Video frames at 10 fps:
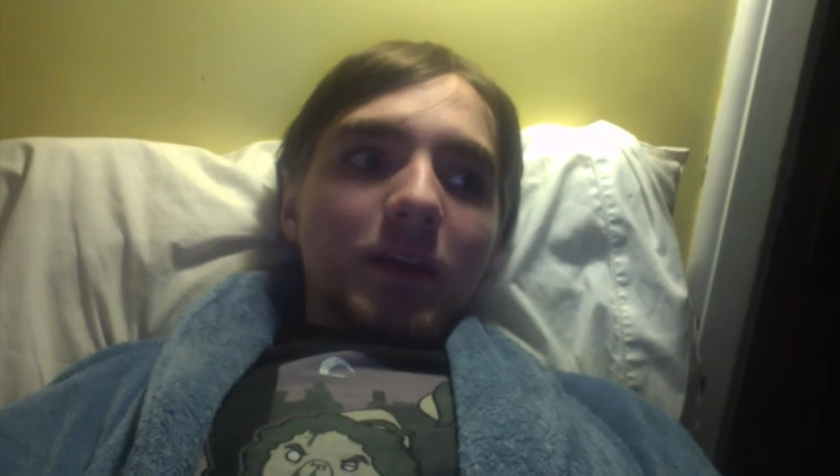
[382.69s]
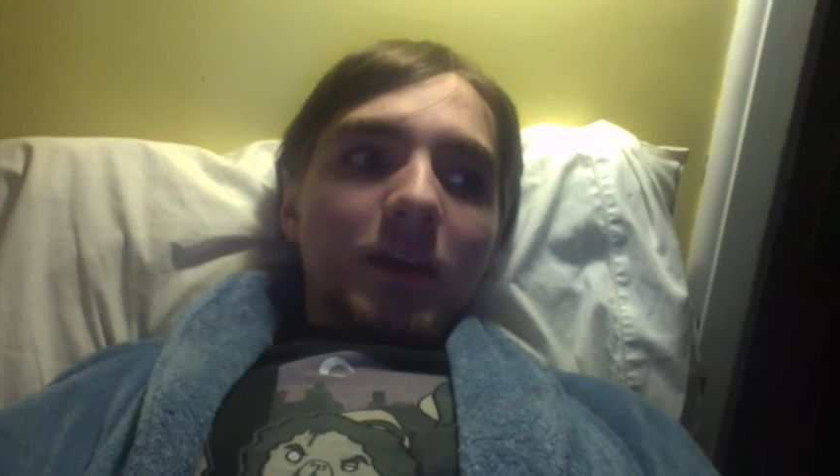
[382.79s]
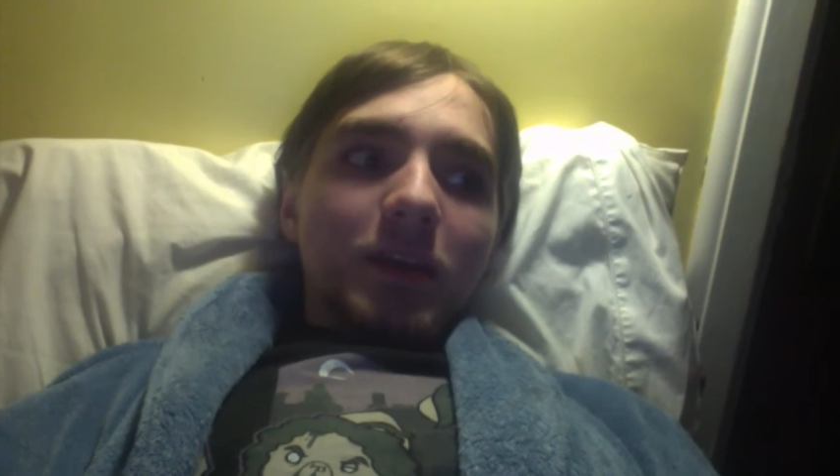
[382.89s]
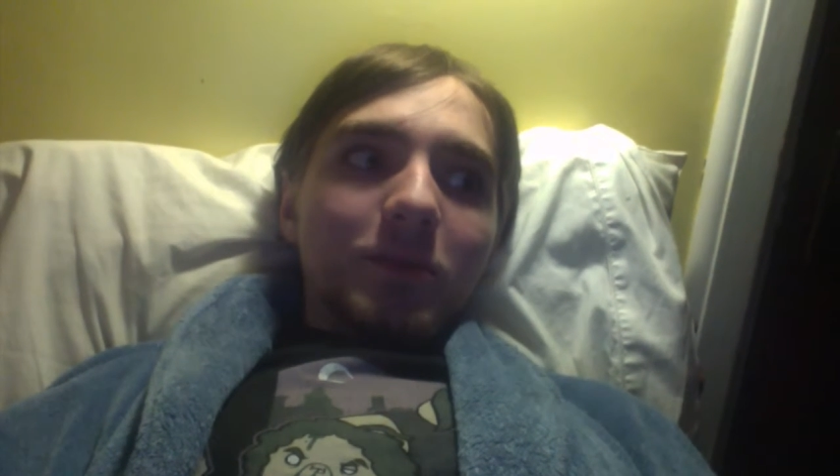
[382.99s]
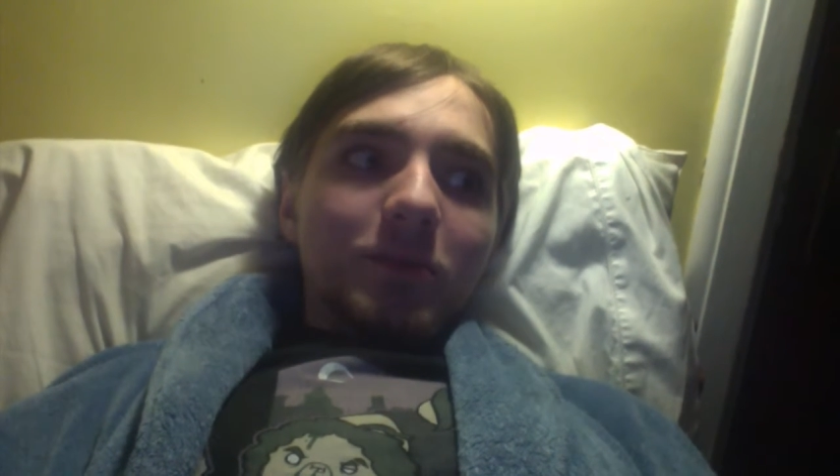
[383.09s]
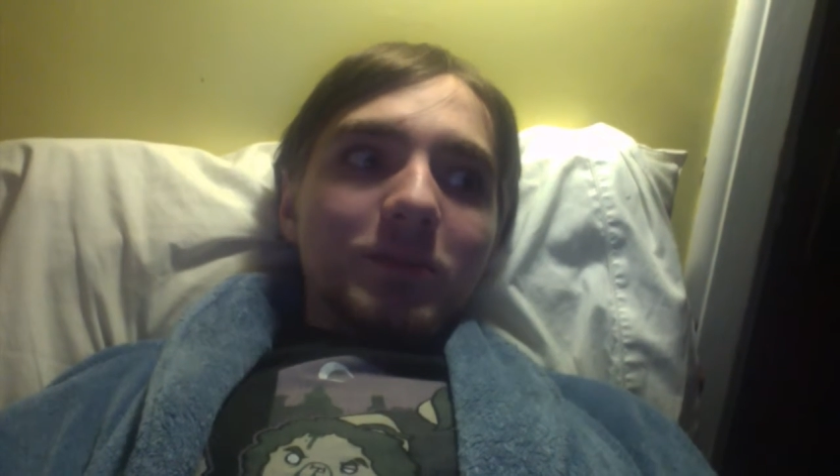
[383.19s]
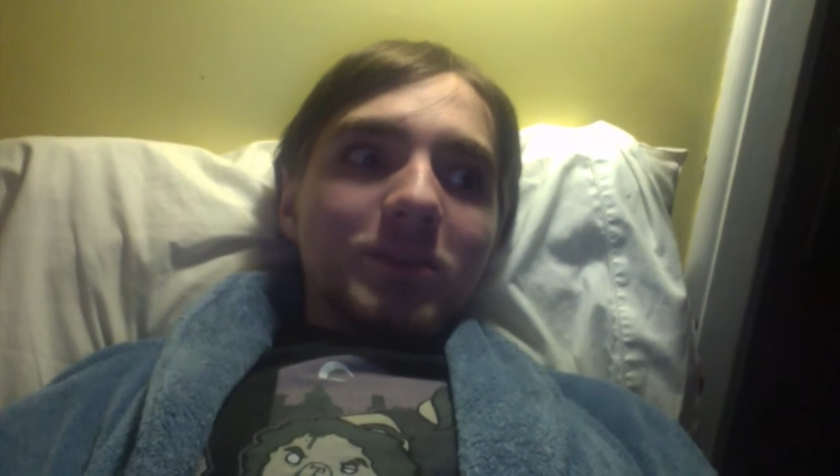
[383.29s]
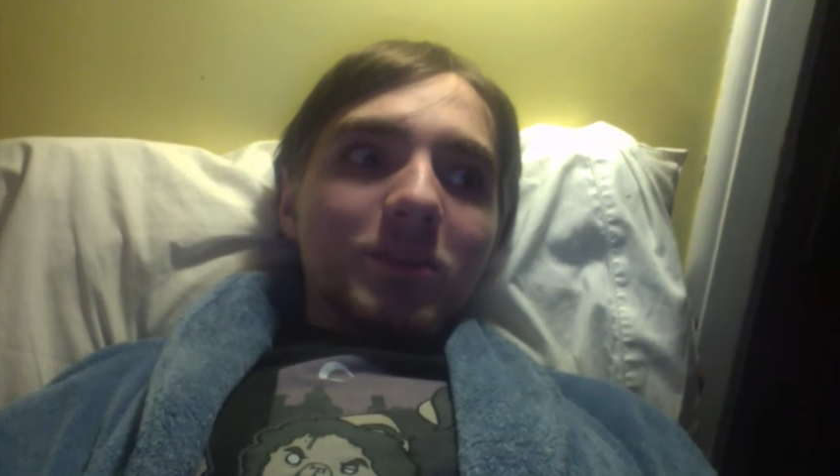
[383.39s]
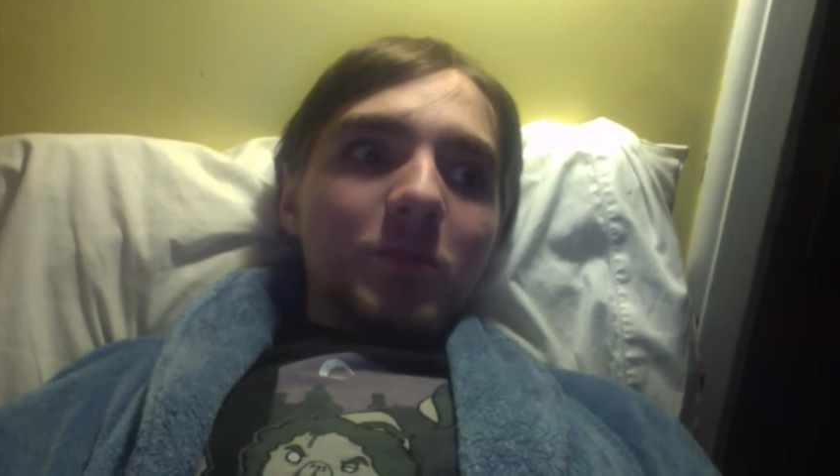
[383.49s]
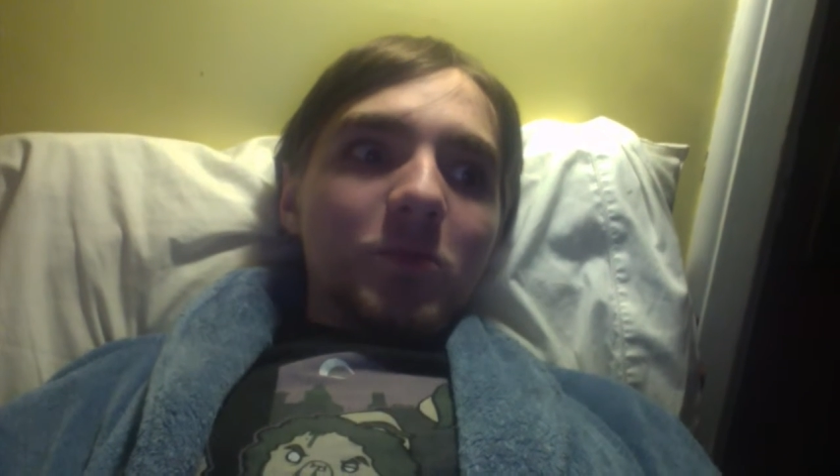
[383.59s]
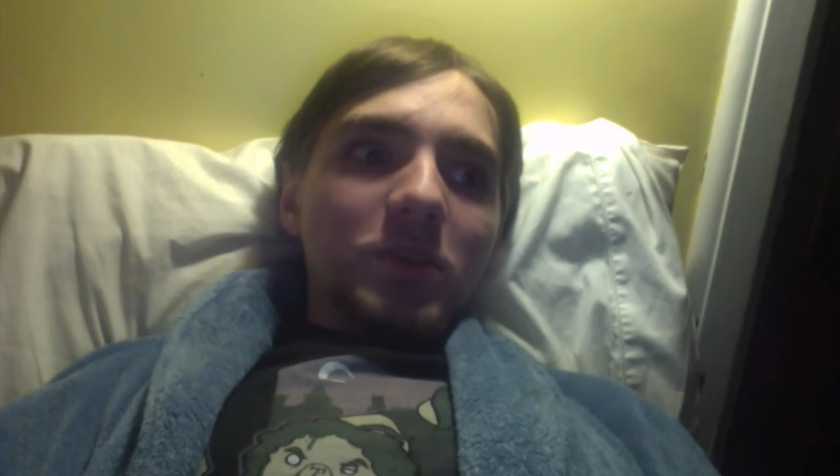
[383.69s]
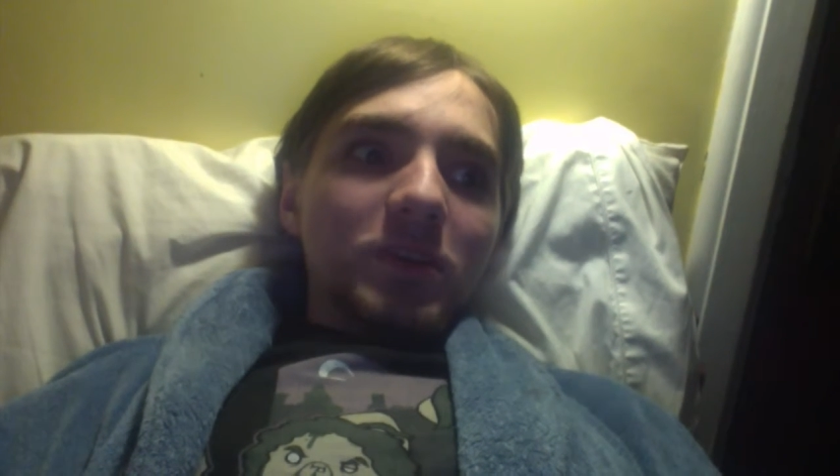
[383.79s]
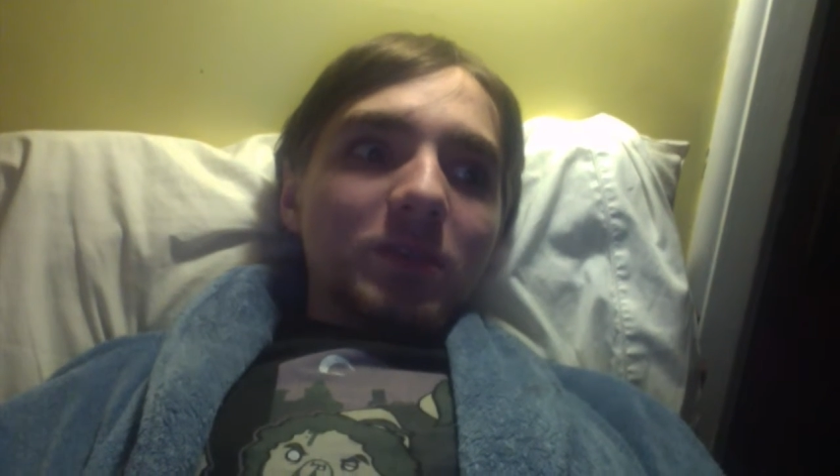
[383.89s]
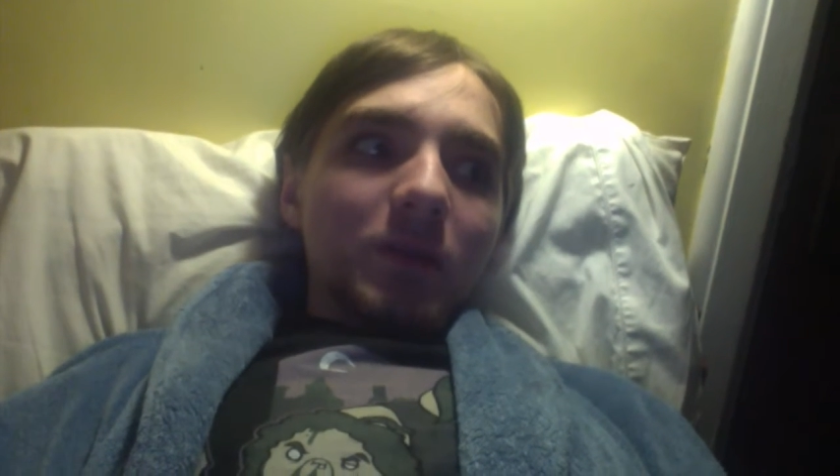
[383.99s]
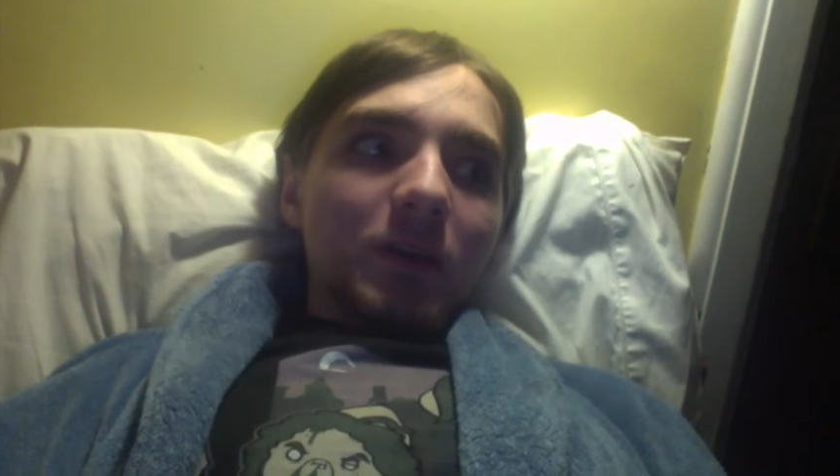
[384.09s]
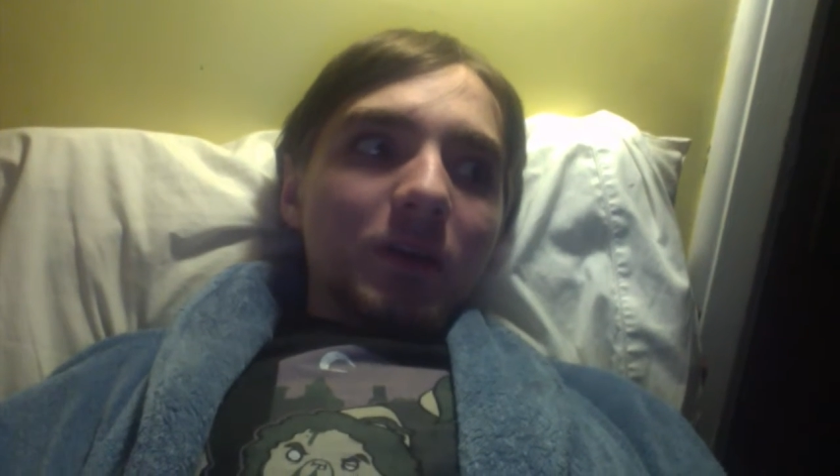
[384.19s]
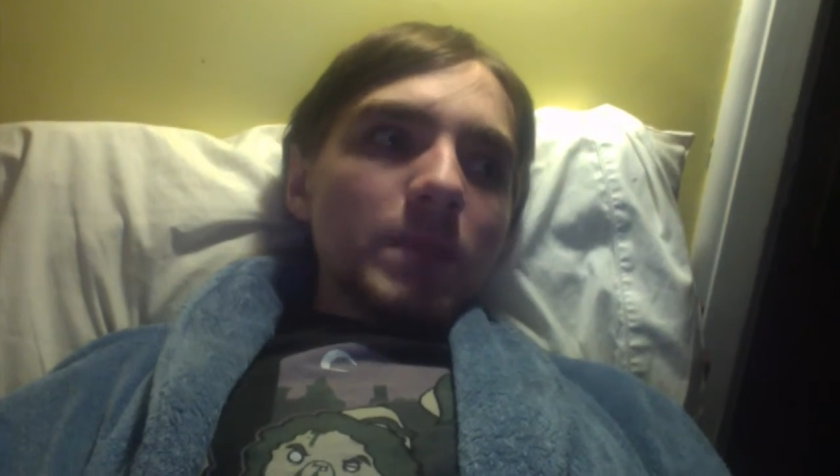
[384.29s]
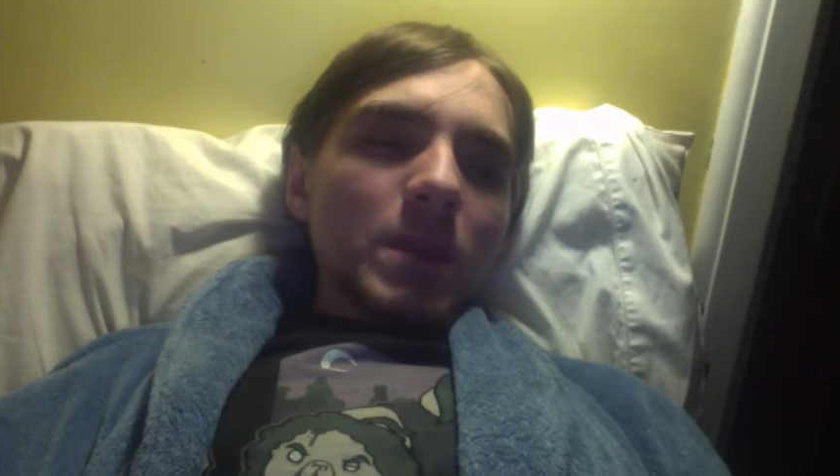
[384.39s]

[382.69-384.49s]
And there was no point to it.